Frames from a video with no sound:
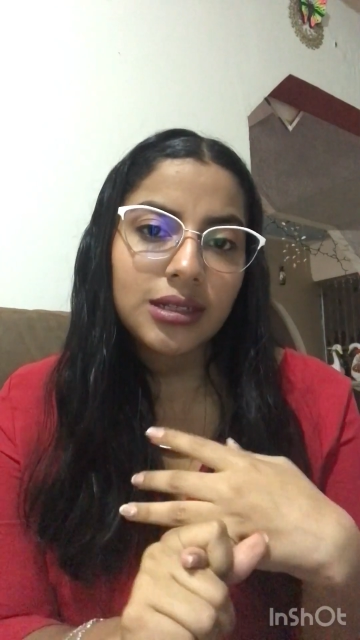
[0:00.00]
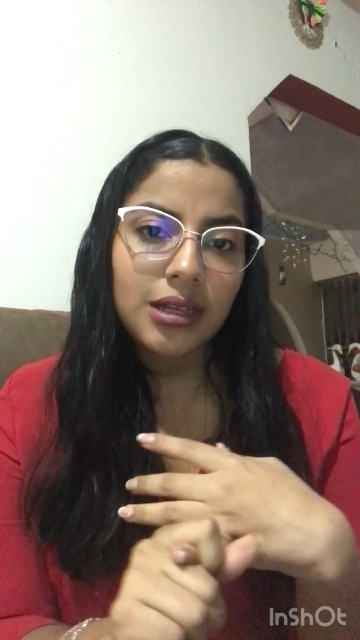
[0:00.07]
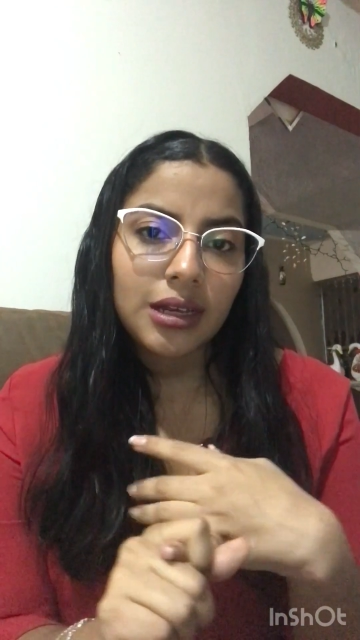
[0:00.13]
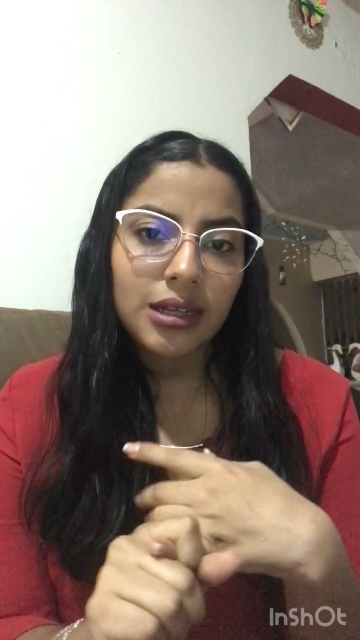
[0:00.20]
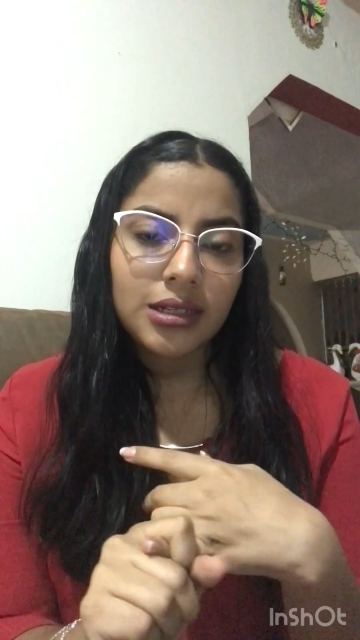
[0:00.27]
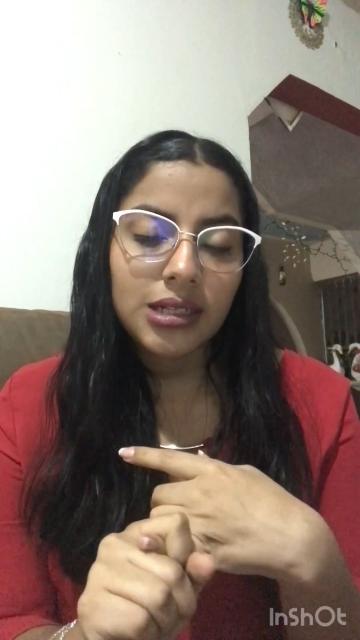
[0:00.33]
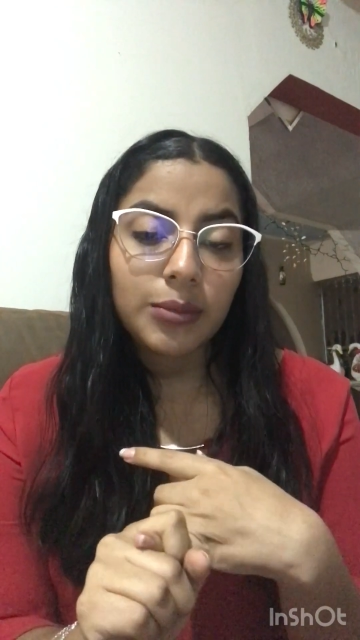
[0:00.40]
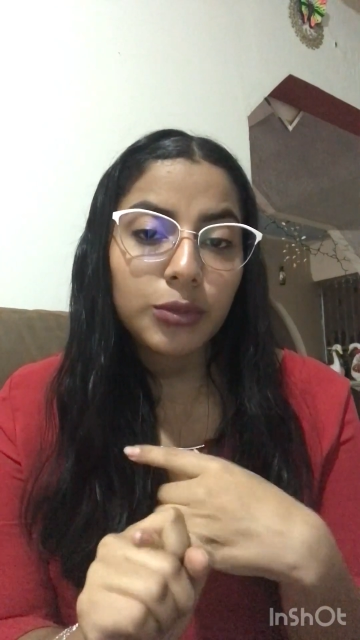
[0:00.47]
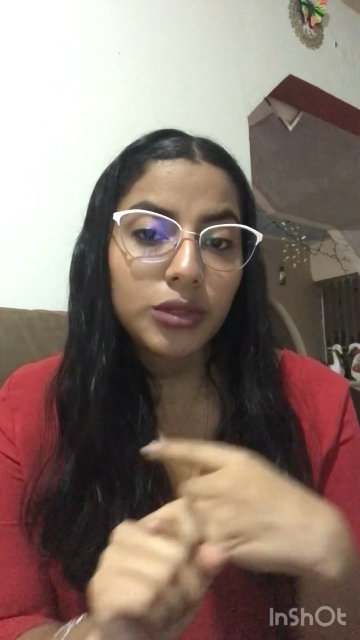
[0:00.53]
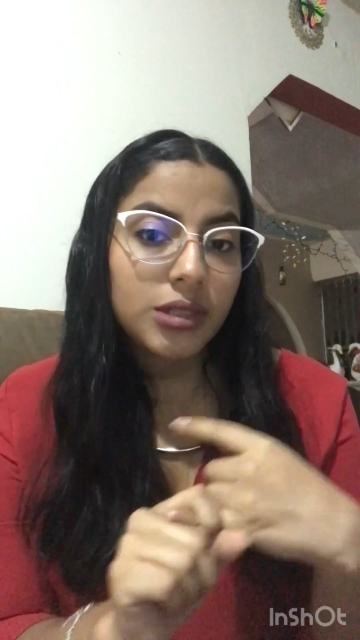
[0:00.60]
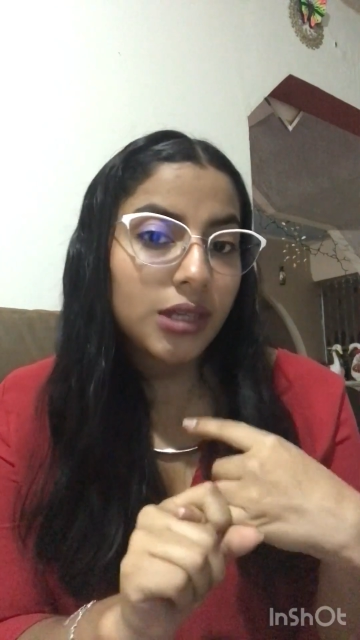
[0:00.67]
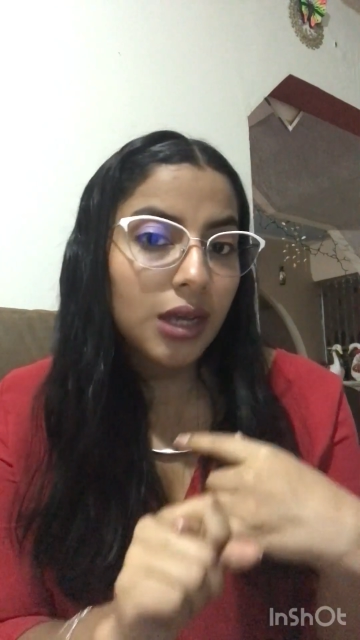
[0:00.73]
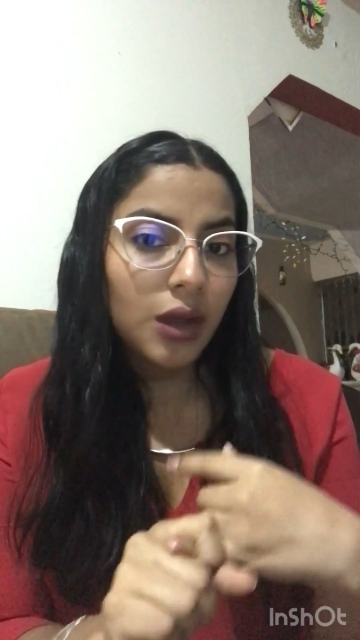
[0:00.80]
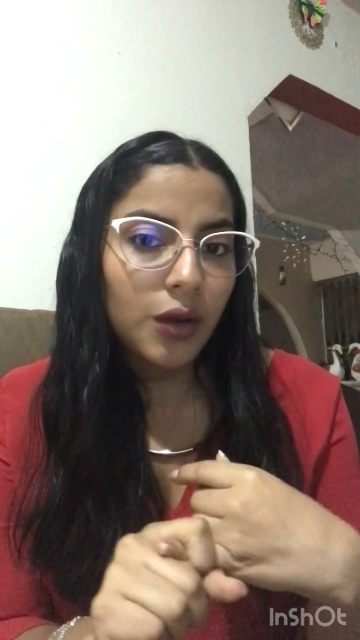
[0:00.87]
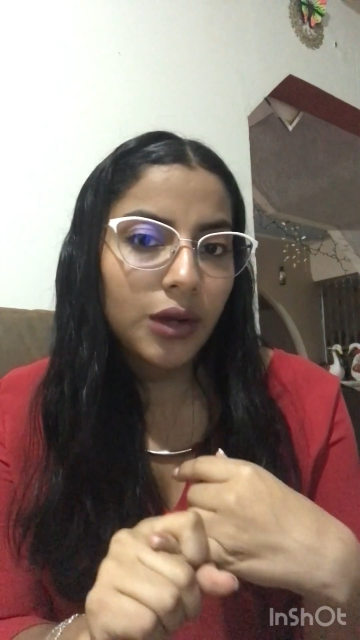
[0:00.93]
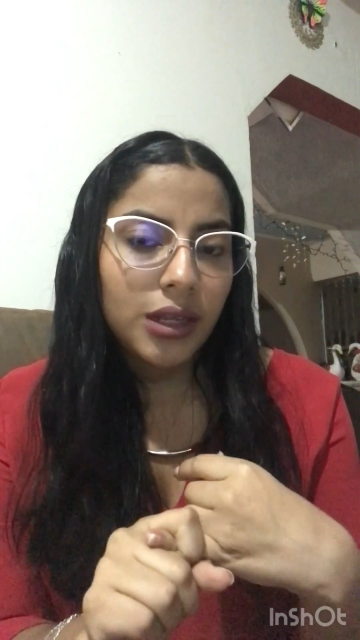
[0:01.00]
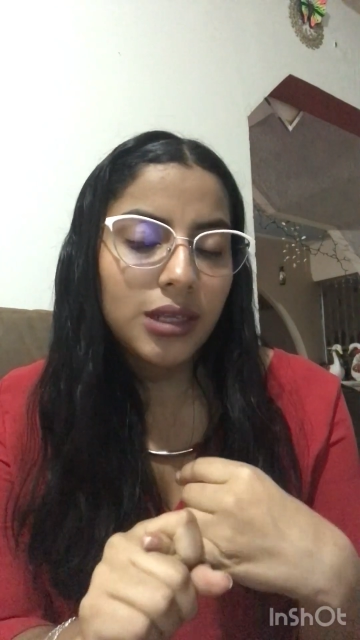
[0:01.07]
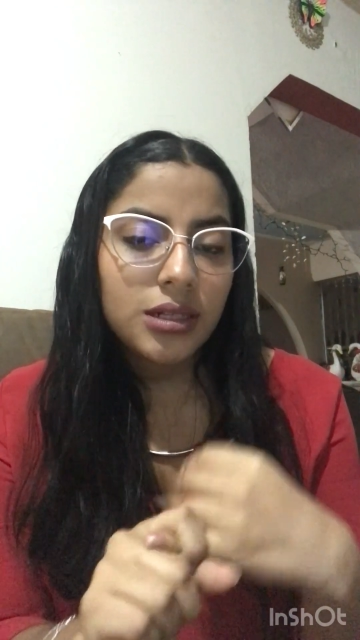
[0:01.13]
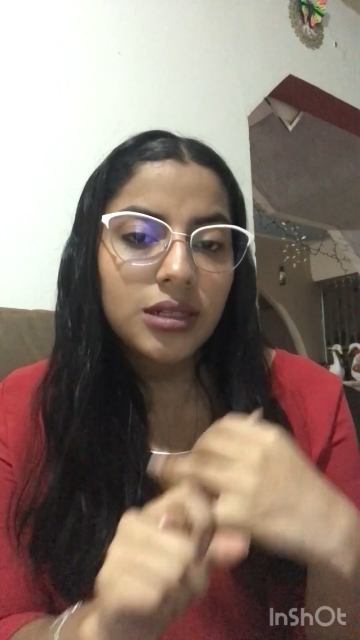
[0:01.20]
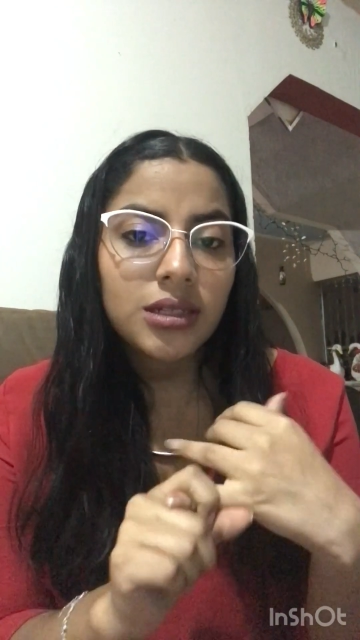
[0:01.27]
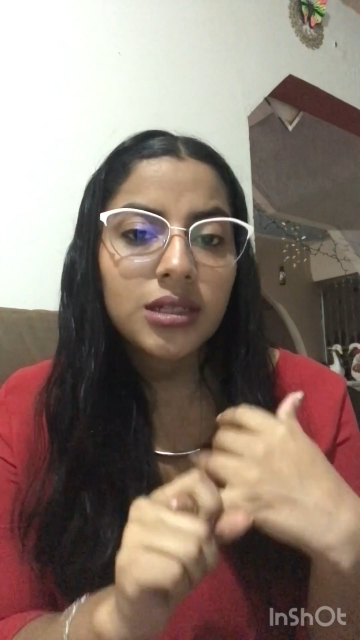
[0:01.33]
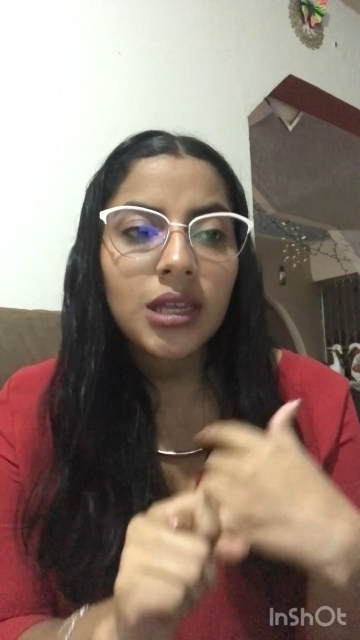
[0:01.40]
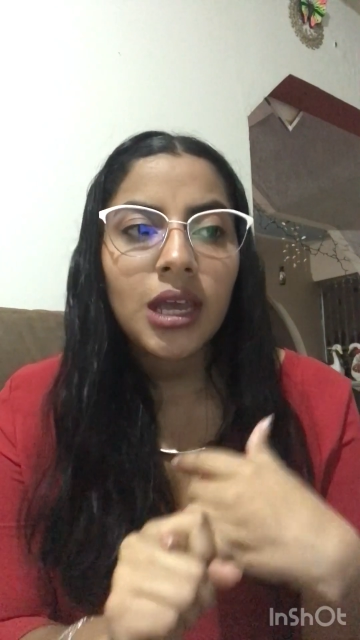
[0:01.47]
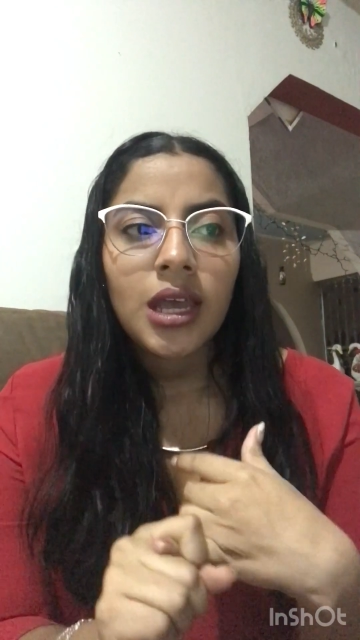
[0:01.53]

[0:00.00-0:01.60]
that is the protagonist.